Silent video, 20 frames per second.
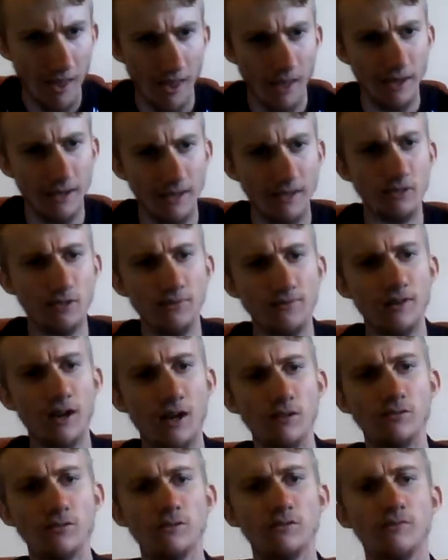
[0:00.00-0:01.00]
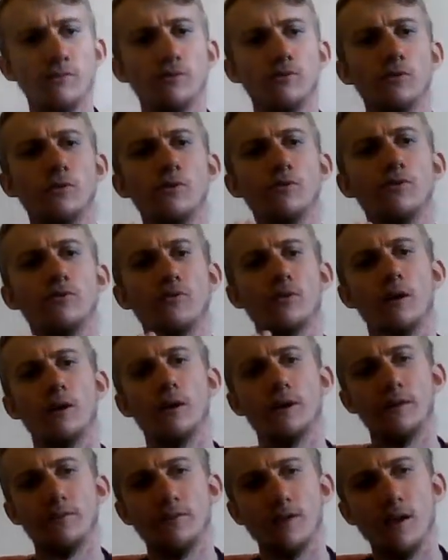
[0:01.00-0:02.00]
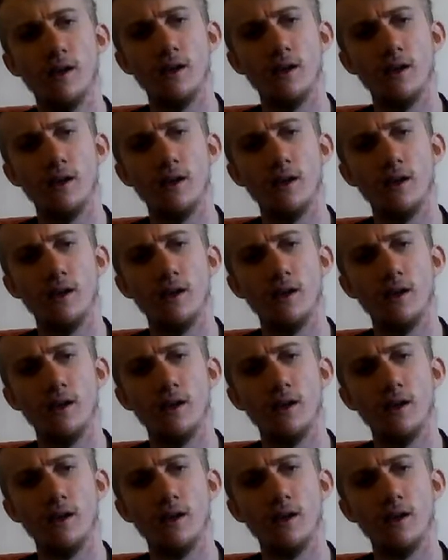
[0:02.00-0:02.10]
In 2004-05,